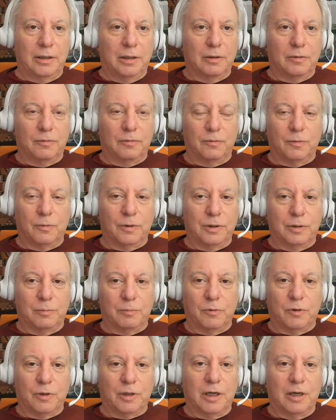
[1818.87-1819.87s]
look forward to
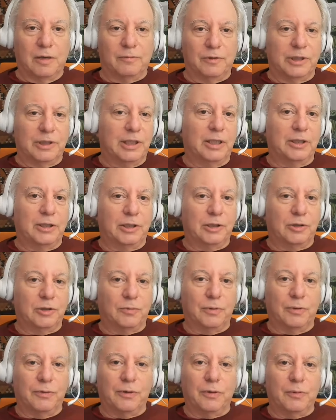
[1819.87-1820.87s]
more conversations
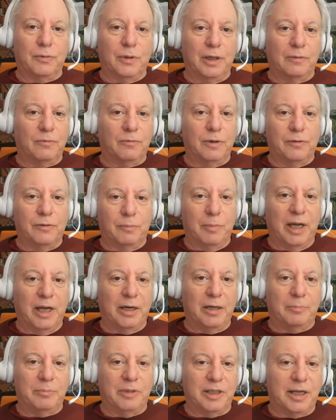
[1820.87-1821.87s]
with you and with
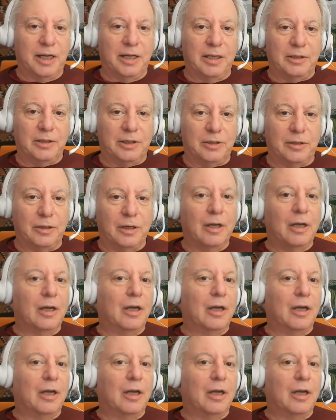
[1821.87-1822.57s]
Man Up to Cancer.